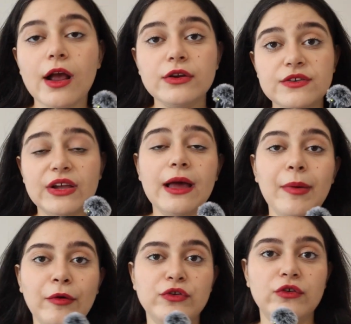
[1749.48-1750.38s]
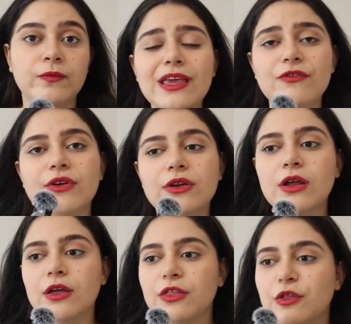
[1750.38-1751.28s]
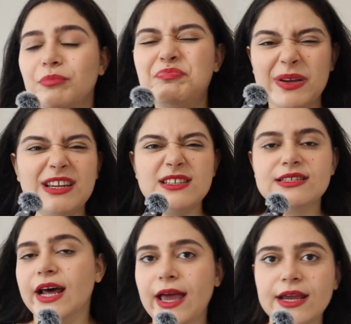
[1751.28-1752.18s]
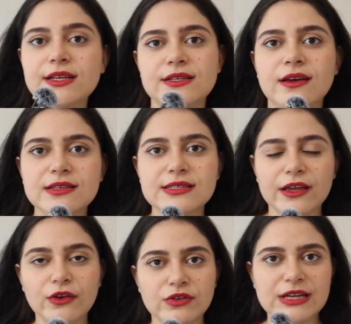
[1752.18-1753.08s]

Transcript: going to forget about you. Even the biggest haters that you could